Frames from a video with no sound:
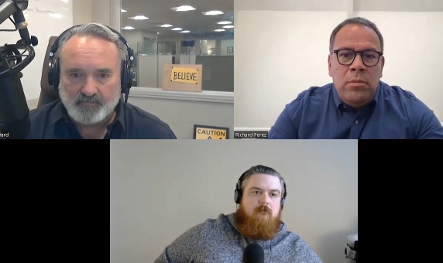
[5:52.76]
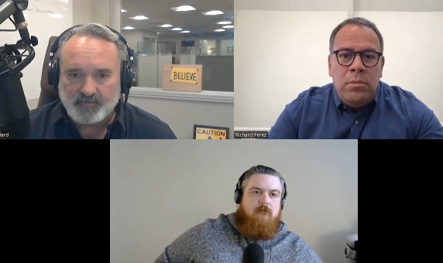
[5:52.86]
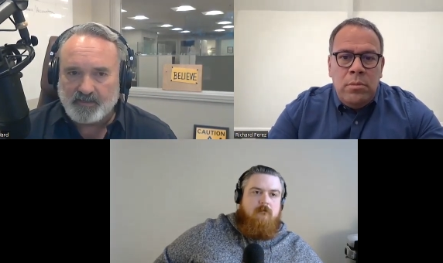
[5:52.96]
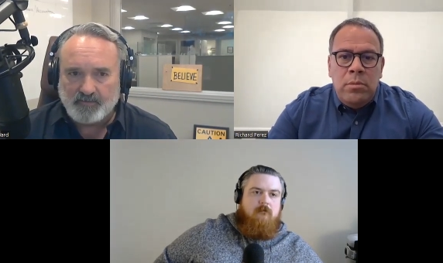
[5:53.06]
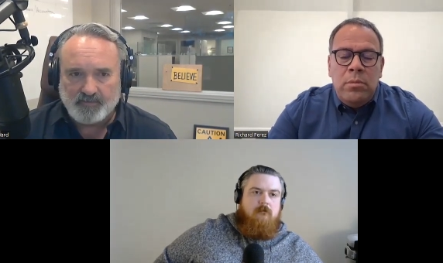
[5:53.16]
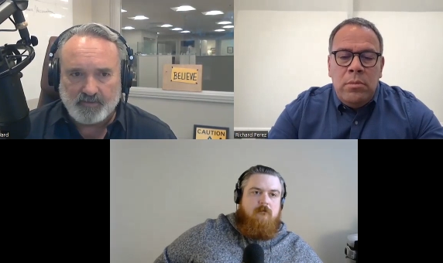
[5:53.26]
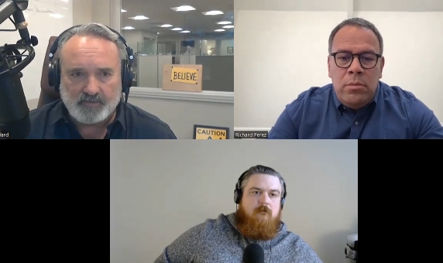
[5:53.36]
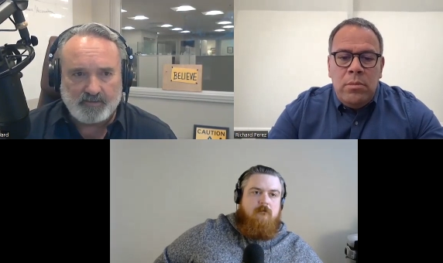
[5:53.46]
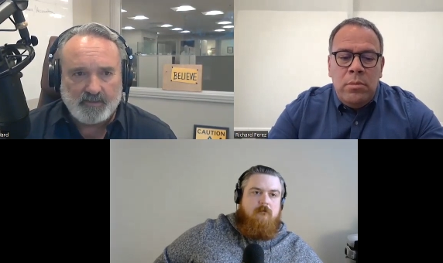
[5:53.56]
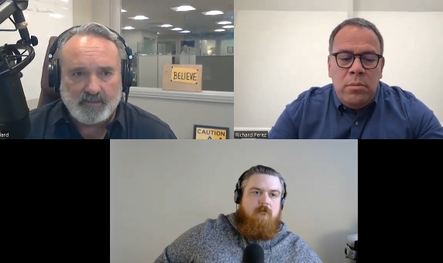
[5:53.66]
Speaker 1: uh, value of
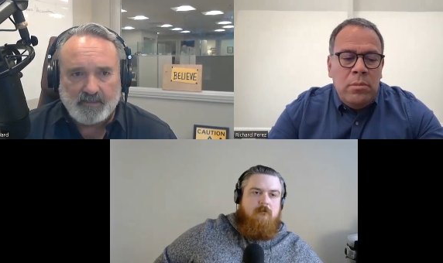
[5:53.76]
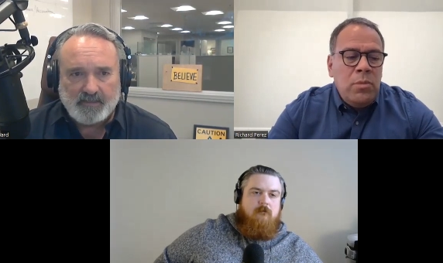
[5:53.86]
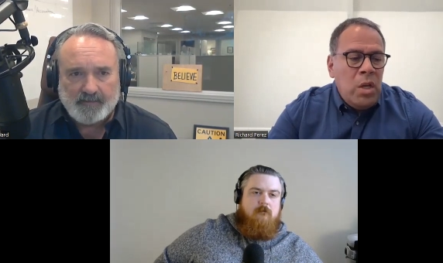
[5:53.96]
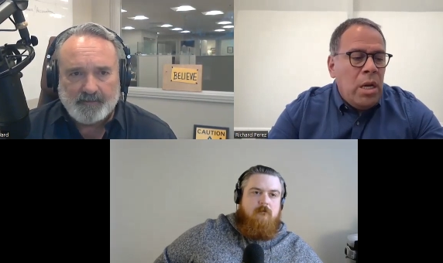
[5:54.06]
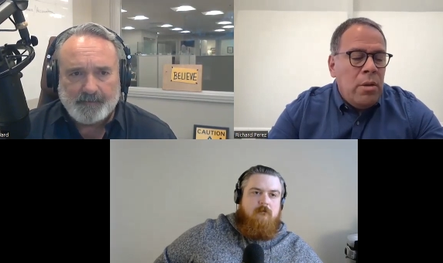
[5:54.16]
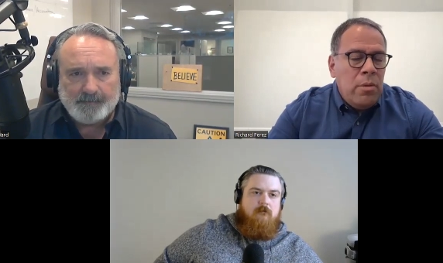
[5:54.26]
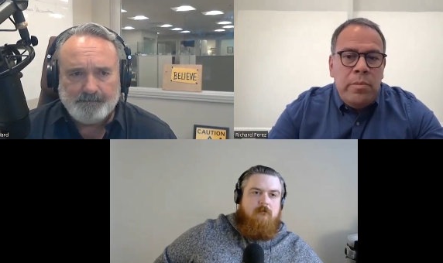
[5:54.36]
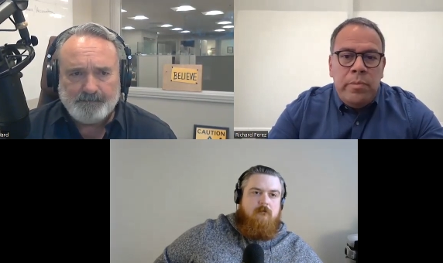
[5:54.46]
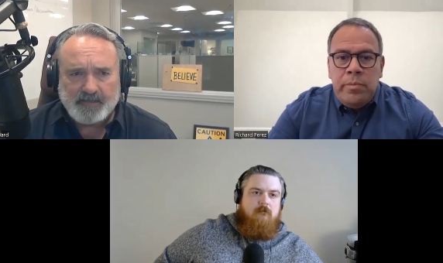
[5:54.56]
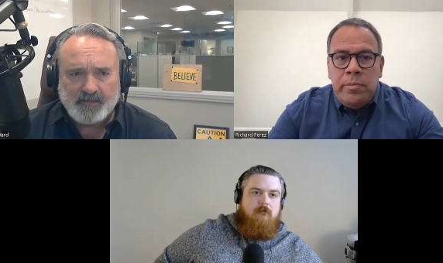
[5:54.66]
ours. Um,
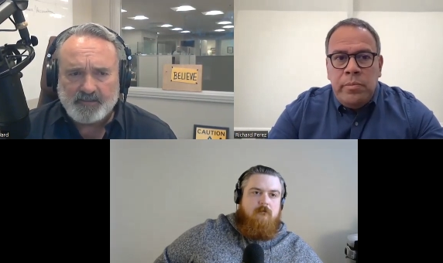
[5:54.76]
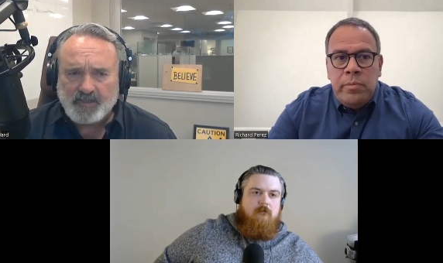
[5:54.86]
and and